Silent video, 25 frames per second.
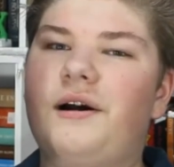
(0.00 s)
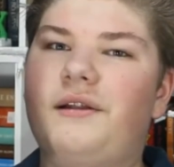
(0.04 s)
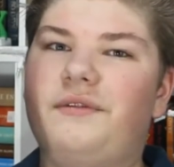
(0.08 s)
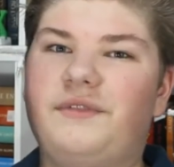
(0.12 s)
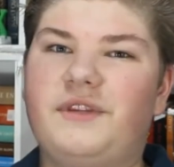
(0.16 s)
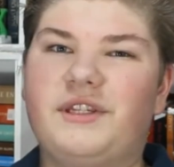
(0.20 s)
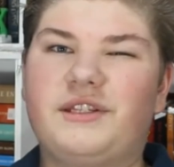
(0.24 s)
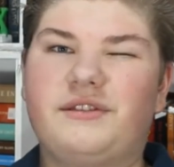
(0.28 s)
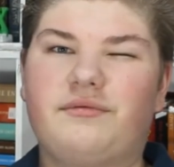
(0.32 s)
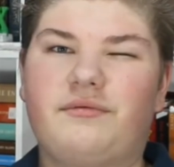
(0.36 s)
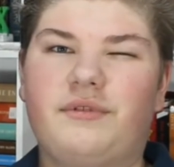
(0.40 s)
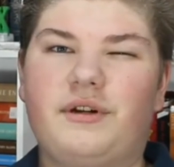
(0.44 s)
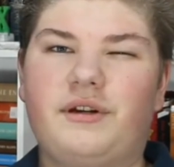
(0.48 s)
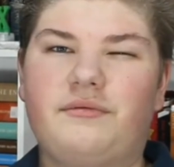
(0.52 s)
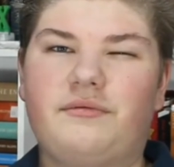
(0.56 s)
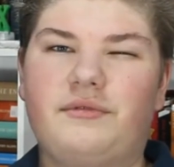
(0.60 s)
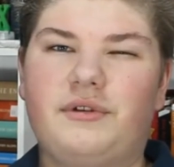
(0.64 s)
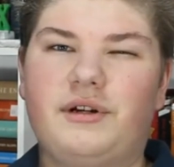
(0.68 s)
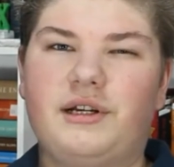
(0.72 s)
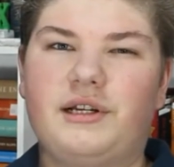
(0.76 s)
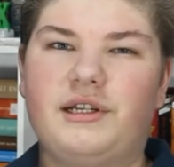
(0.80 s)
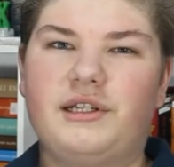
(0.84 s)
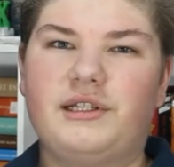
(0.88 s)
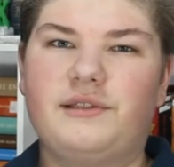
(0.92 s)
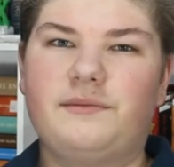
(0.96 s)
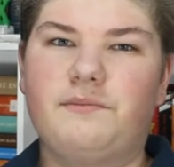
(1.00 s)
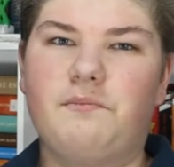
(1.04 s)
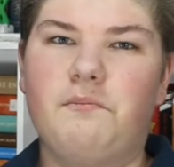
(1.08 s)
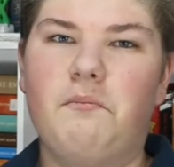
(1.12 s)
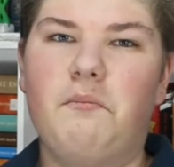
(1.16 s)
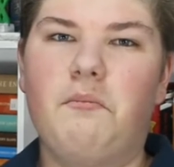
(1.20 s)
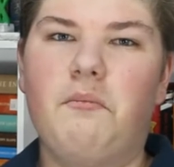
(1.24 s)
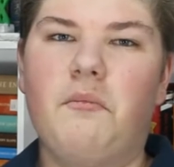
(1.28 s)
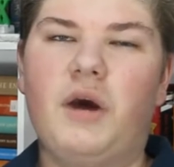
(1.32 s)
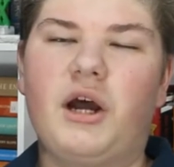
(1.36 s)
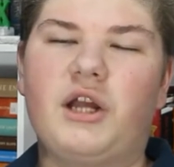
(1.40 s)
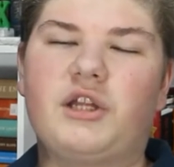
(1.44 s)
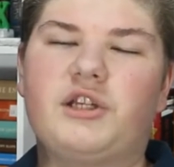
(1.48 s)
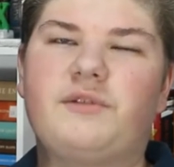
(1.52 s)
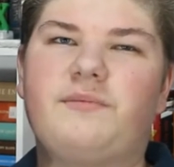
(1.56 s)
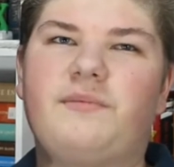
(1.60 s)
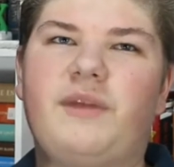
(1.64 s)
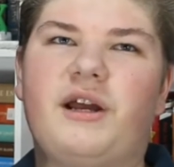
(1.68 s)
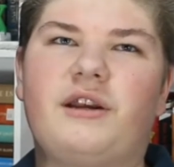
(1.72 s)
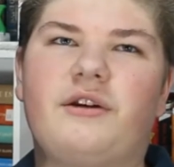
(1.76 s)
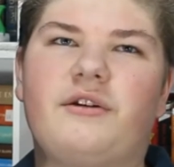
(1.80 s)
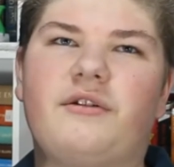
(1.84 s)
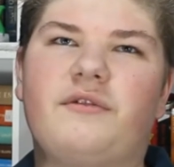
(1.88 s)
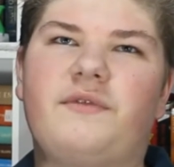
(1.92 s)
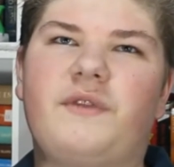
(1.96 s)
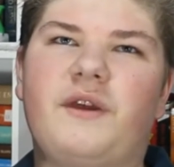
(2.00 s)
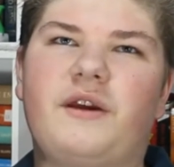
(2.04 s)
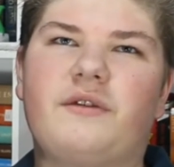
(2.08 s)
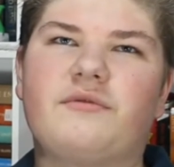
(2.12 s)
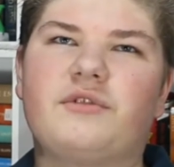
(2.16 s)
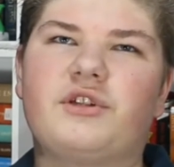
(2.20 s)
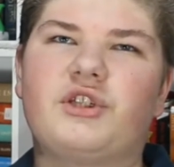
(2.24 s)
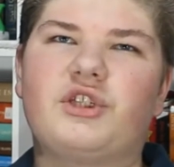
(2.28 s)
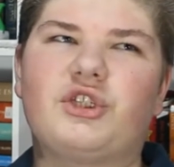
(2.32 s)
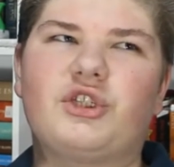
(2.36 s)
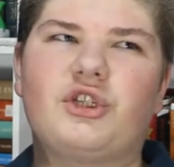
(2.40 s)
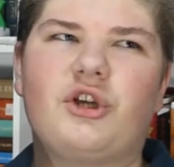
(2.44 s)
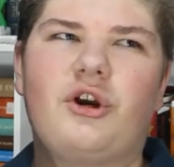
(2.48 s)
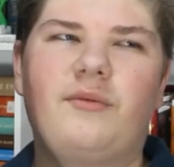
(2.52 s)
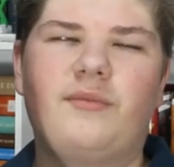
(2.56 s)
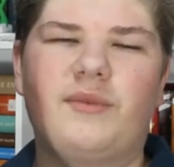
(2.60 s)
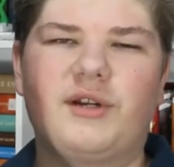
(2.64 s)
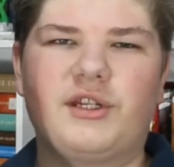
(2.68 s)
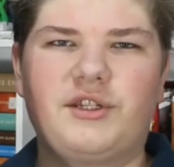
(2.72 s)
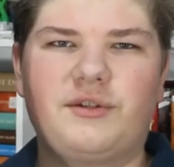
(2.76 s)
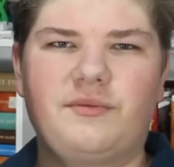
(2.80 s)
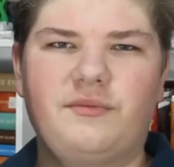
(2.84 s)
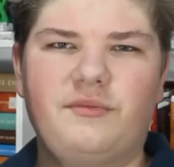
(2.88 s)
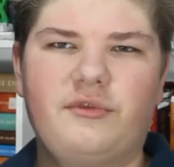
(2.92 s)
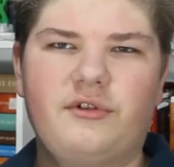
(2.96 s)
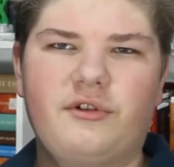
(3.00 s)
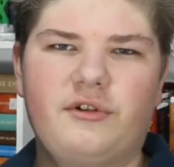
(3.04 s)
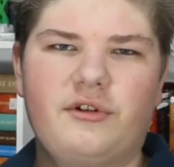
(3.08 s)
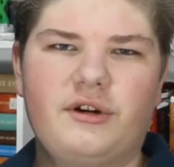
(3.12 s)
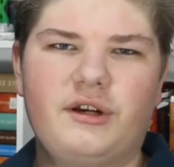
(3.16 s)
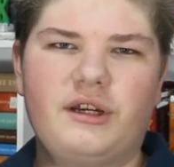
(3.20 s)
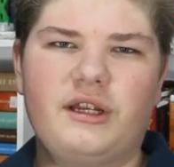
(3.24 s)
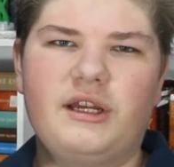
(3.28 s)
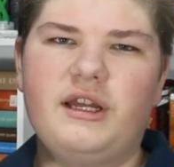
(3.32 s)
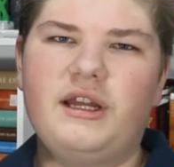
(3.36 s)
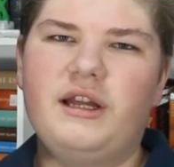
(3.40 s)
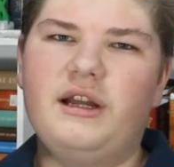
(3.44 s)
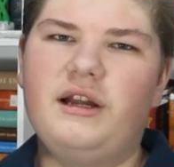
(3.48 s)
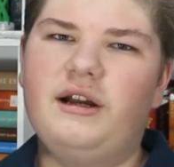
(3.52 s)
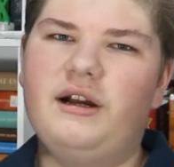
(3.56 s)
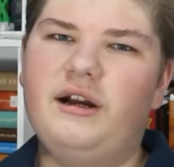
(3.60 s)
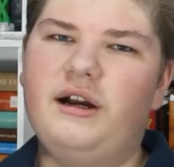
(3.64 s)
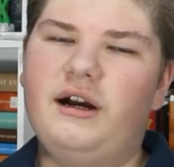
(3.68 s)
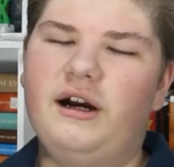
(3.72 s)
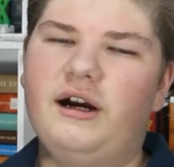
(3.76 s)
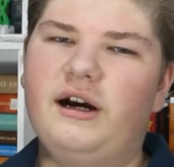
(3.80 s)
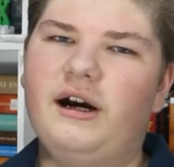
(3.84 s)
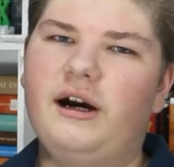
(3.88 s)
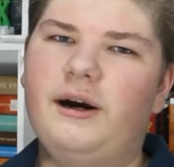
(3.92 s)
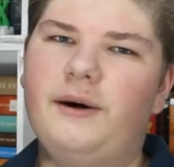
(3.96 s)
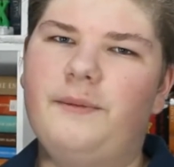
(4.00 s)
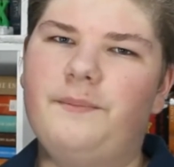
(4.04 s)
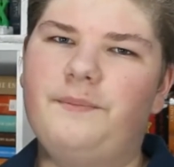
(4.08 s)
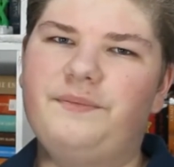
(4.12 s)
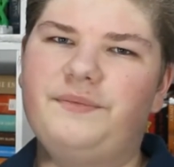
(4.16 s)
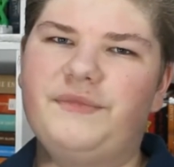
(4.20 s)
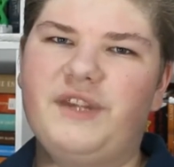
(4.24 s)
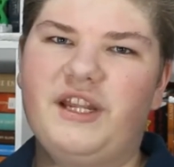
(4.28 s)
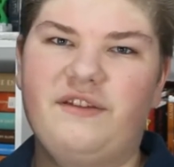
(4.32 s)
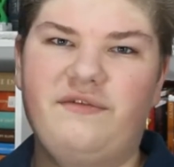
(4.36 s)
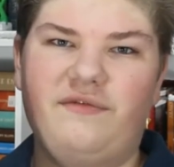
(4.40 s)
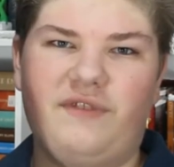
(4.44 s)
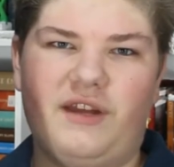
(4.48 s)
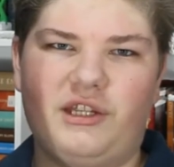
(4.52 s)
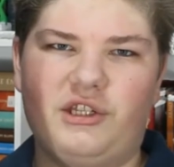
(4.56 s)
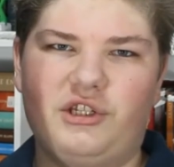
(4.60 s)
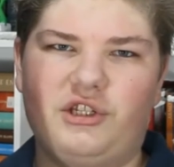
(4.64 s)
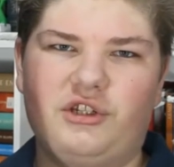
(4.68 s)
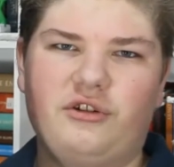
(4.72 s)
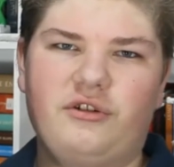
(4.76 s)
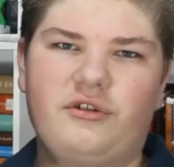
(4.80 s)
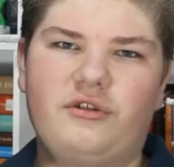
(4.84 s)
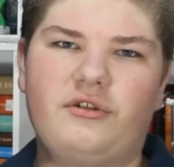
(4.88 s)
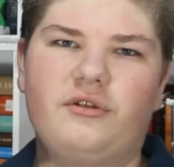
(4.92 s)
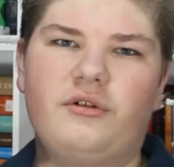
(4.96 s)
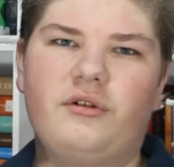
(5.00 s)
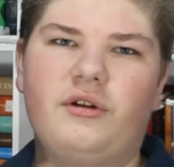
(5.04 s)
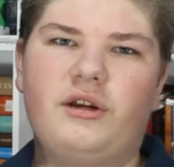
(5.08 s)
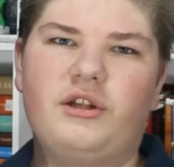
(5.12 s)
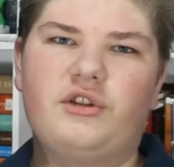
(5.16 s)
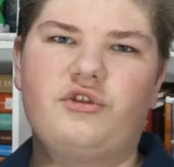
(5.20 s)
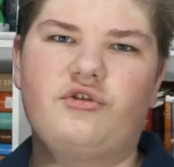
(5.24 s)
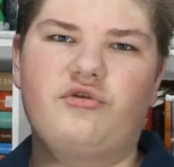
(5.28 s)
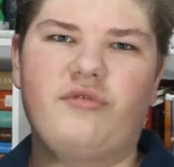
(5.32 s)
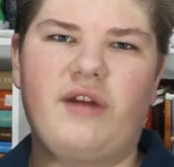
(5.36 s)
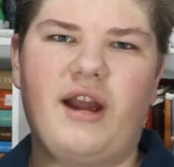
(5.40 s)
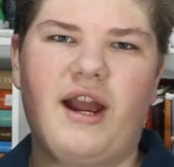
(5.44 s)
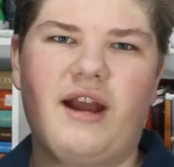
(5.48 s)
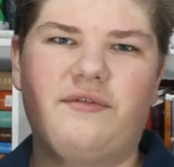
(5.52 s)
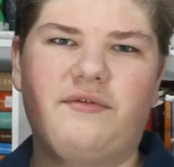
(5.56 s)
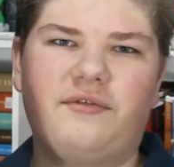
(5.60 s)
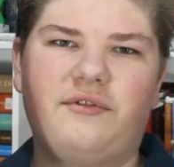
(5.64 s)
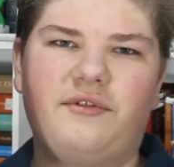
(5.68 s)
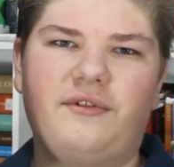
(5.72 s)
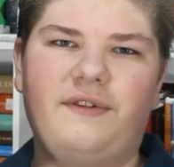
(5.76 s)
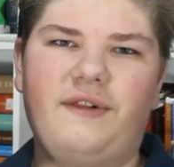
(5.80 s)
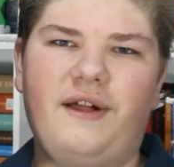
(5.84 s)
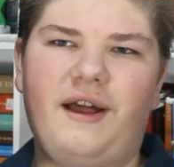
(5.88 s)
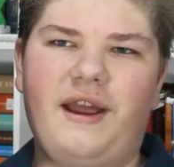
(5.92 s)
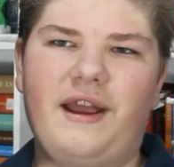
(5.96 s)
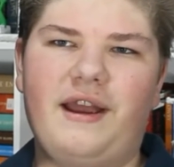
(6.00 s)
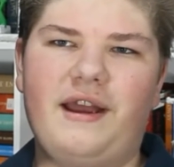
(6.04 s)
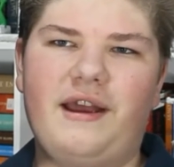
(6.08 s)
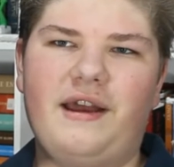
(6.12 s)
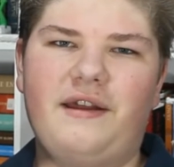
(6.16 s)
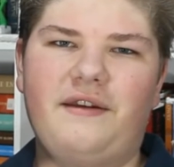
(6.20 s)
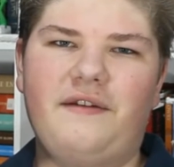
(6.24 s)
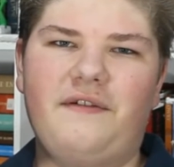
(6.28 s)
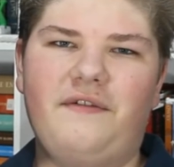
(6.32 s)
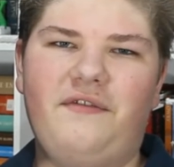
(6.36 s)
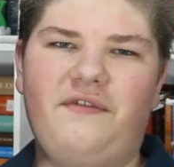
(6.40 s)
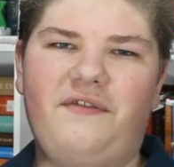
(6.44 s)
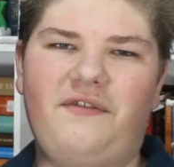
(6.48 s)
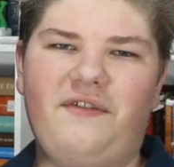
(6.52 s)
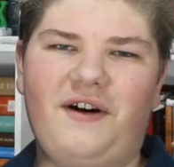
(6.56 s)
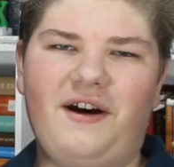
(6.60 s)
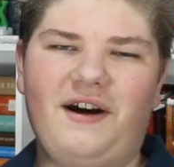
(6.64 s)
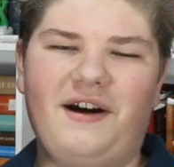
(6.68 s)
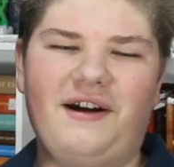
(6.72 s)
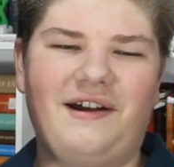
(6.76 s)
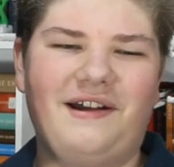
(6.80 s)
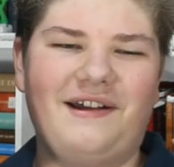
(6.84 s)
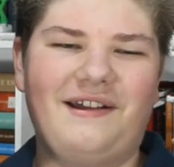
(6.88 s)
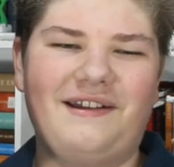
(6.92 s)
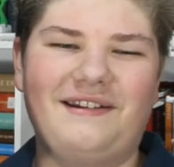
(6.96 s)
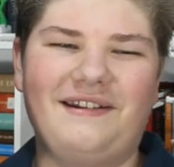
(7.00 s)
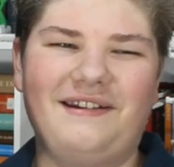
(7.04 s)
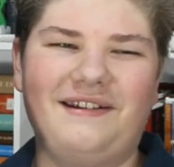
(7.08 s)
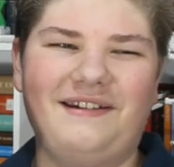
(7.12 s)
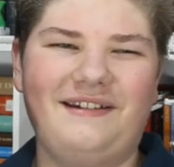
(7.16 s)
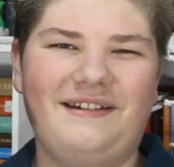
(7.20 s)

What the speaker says: This one was much better. There was so much more adventure and travel and fun,